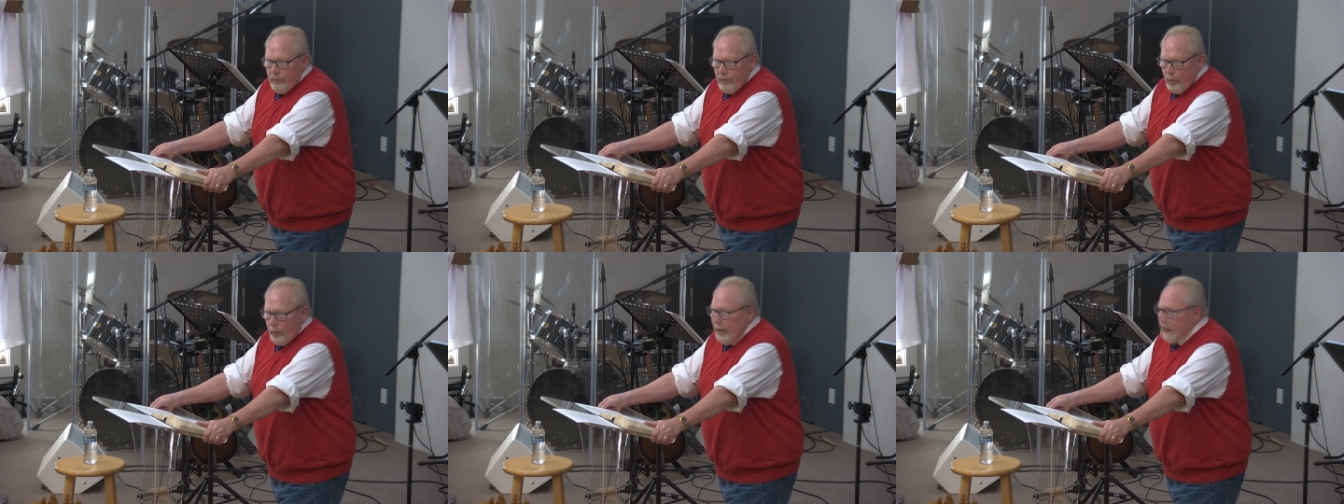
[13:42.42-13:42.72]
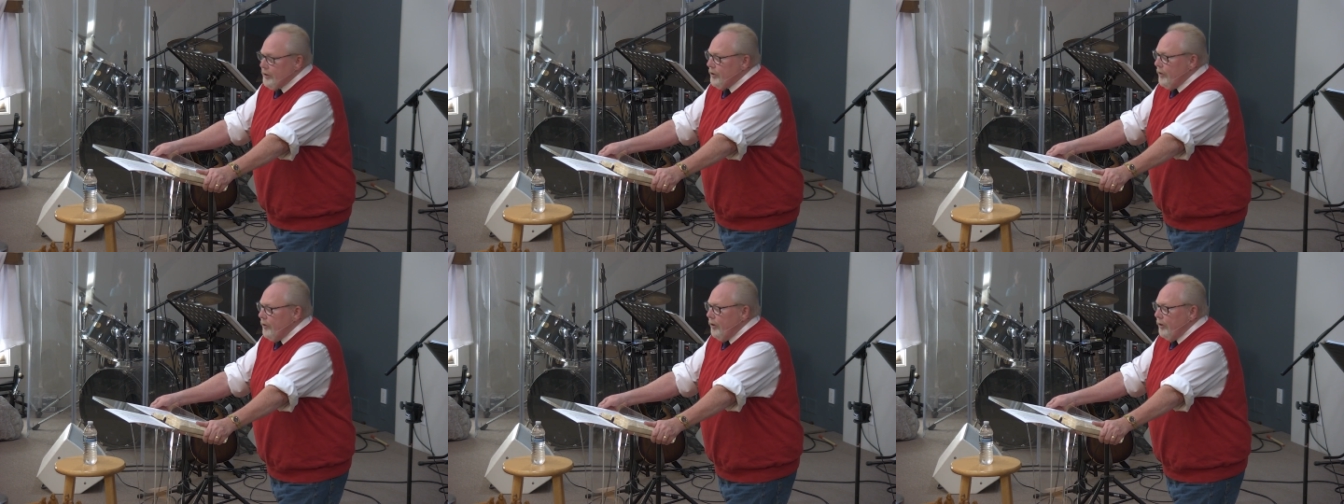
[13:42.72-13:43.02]
The
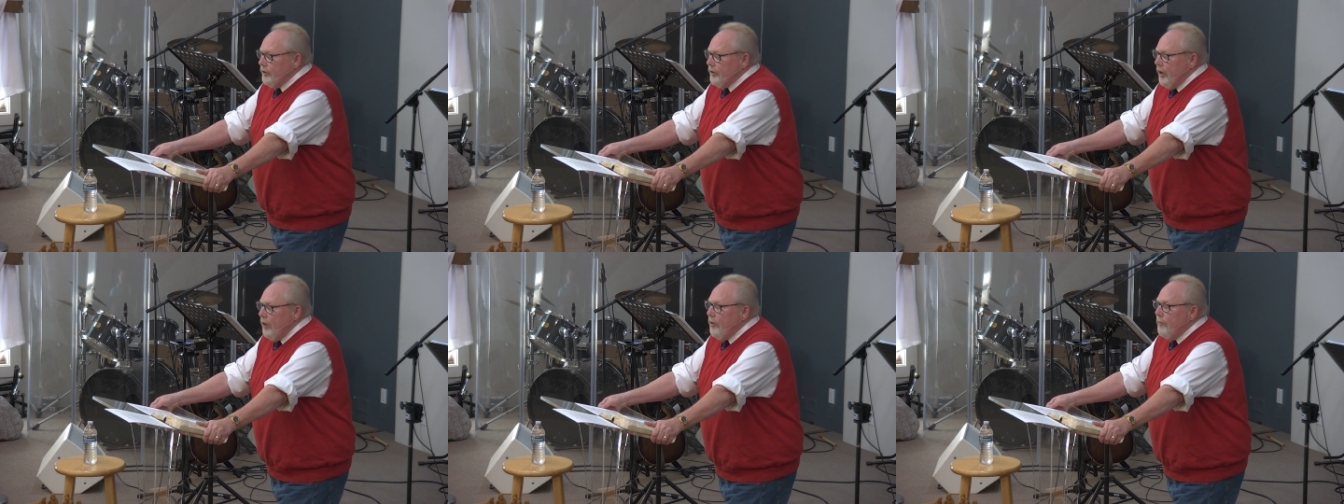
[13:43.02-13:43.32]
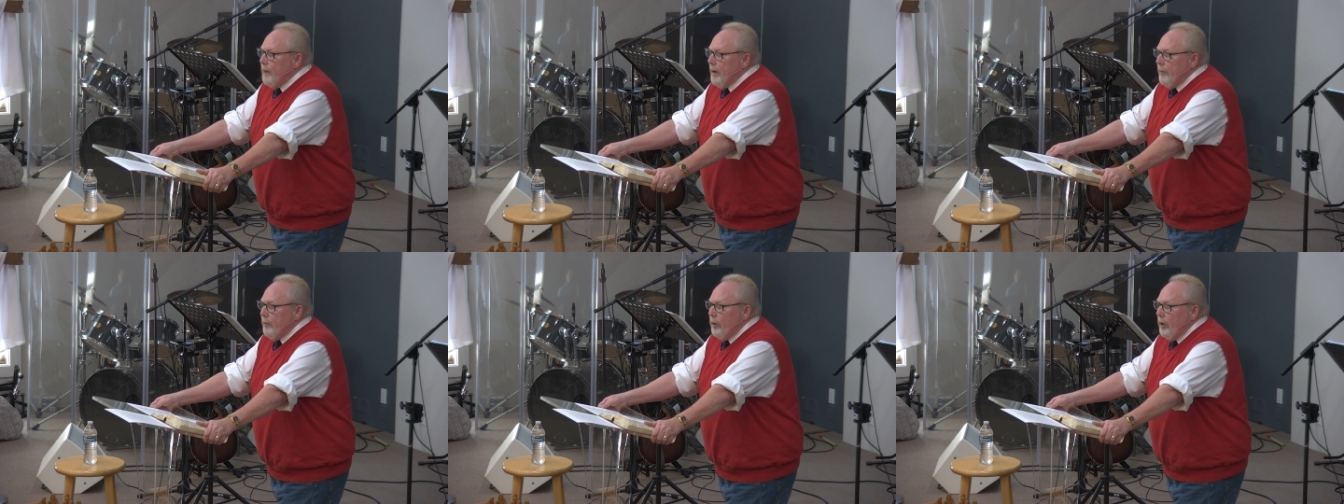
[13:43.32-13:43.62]
reason there's
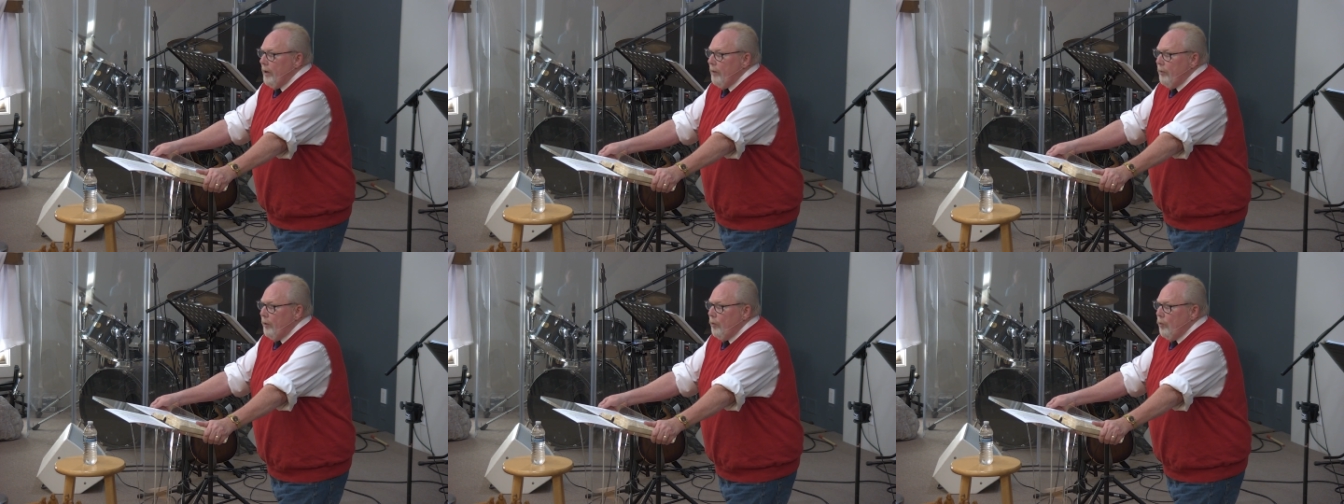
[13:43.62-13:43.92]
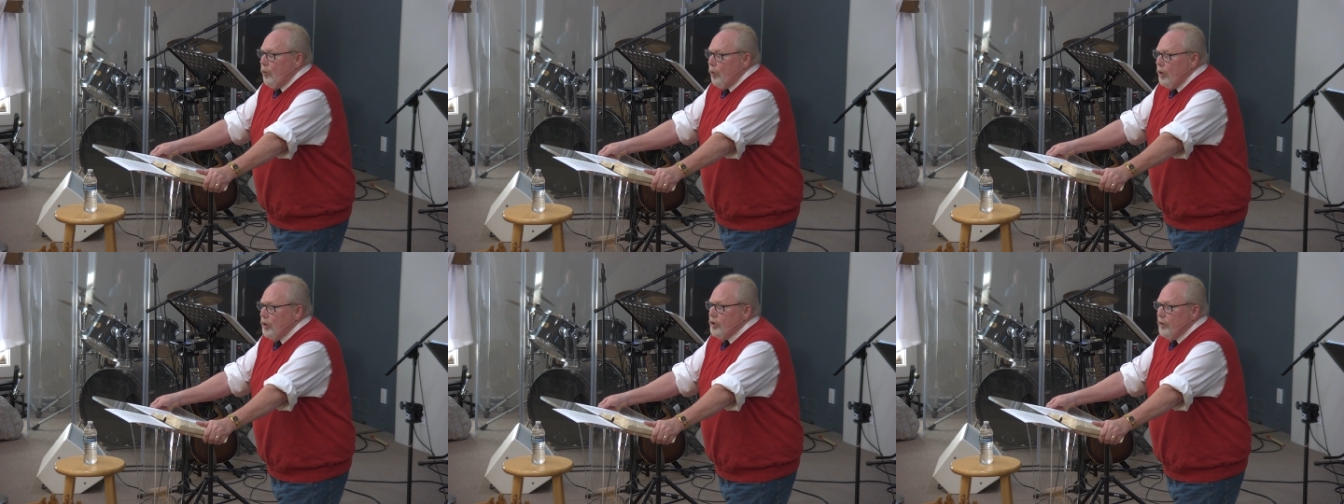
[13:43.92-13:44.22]
other people able
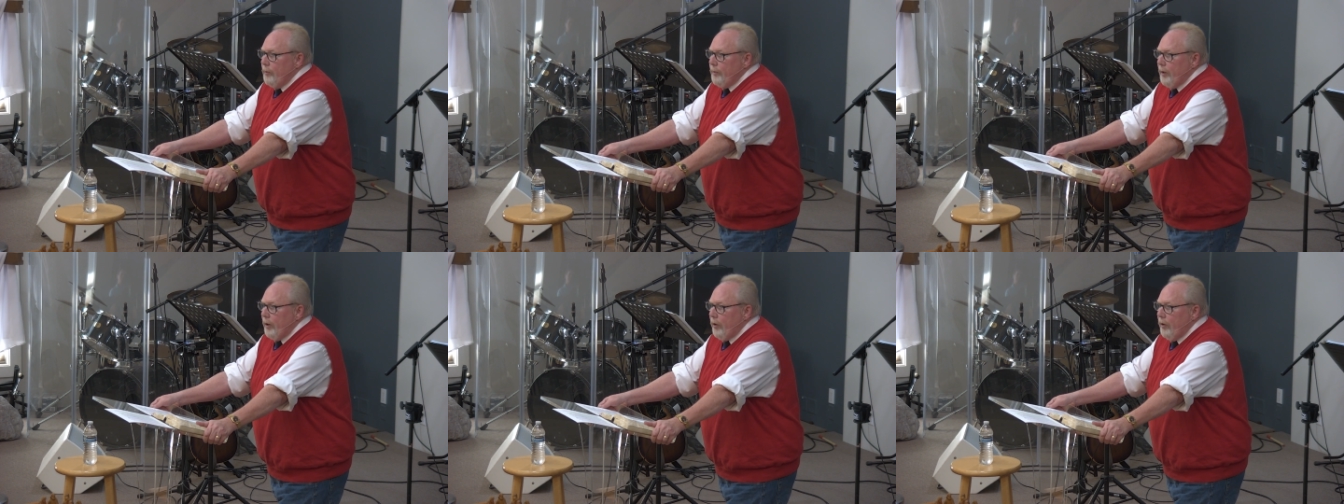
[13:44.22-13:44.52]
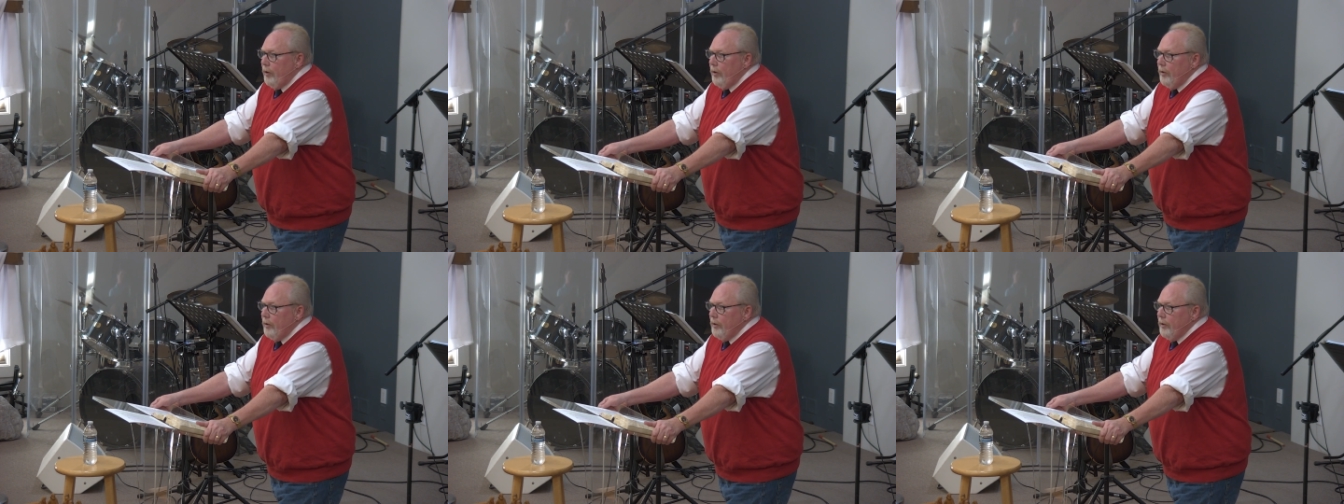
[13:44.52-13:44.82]
to worship
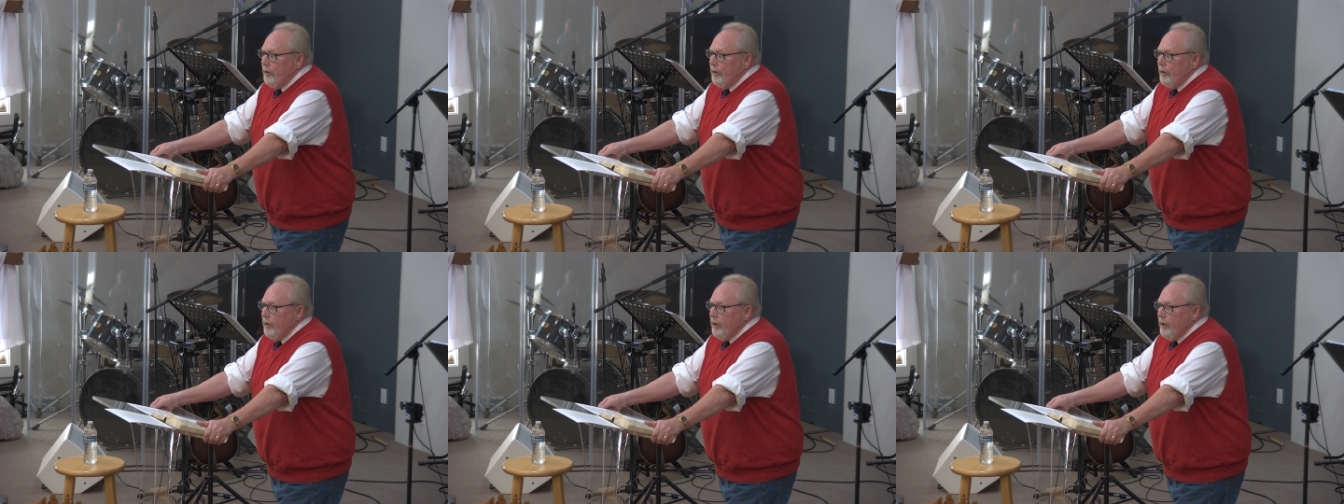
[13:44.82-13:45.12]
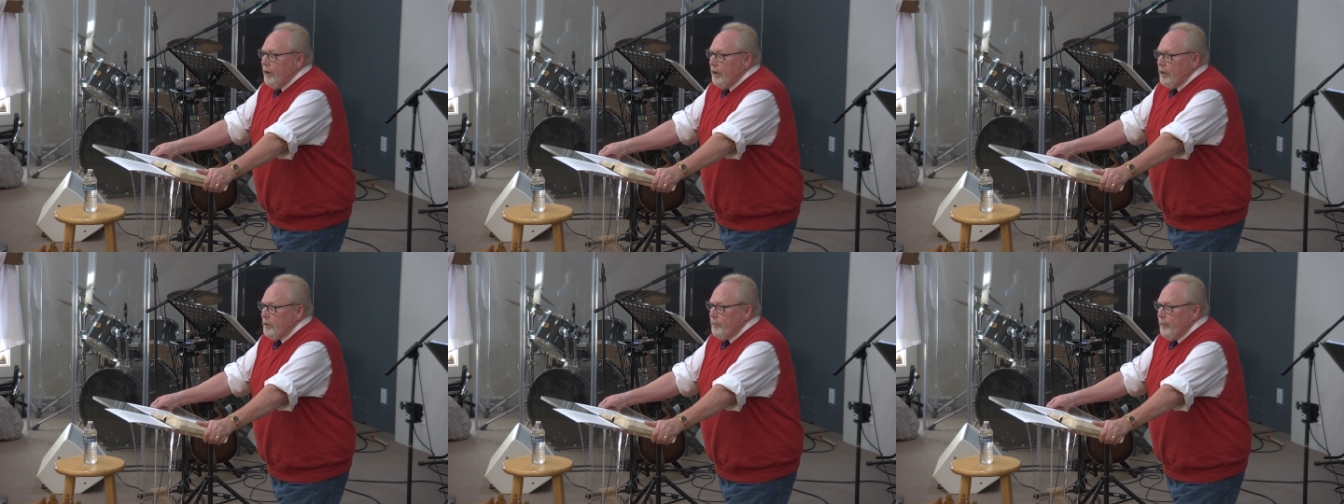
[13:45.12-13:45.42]
here
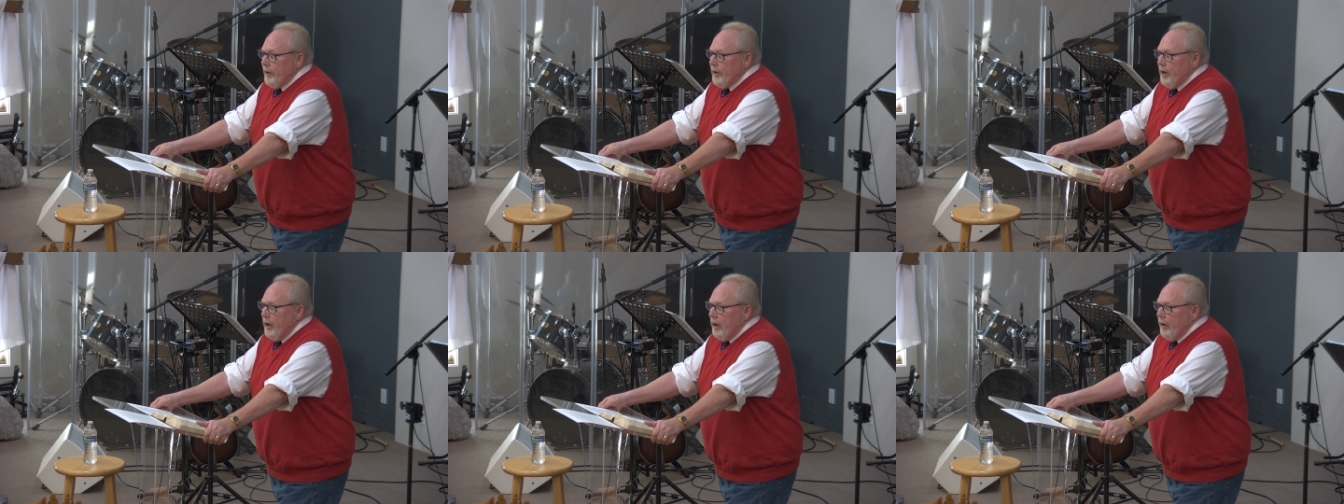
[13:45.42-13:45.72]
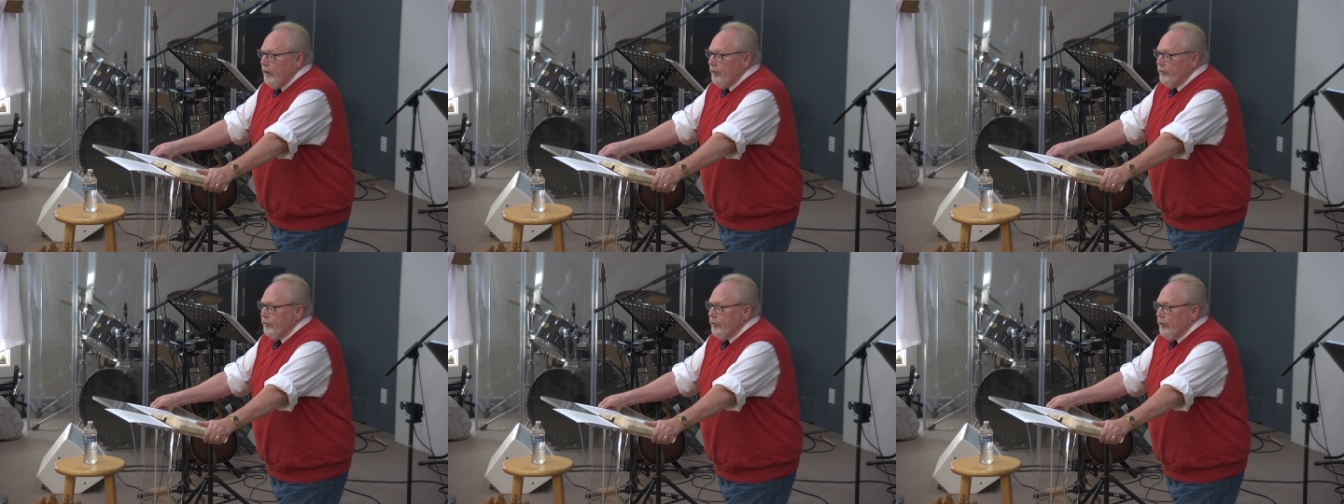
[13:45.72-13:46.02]
is
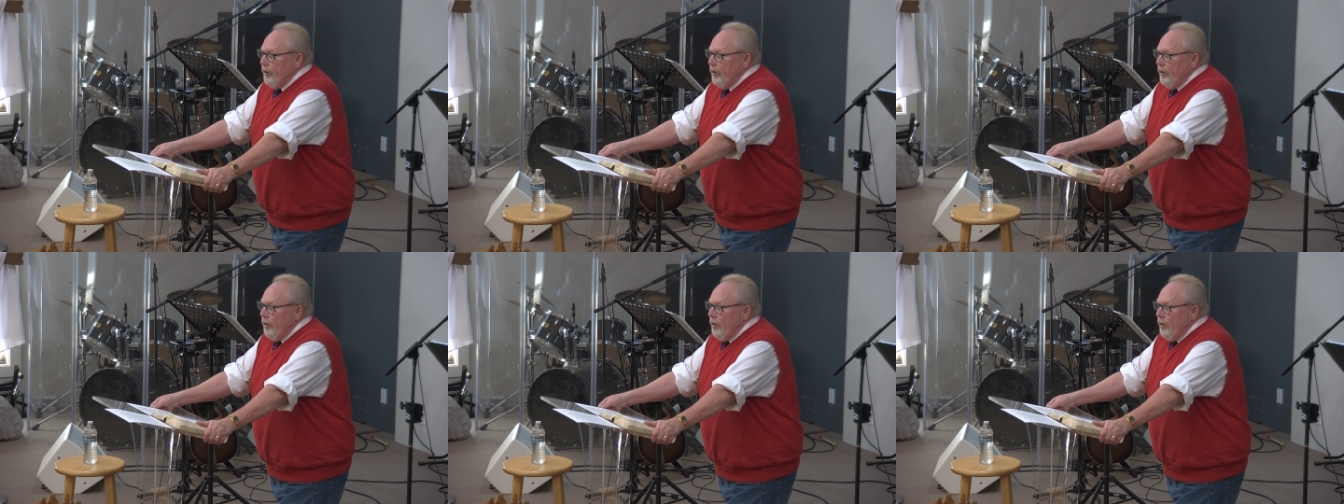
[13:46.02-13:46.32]
because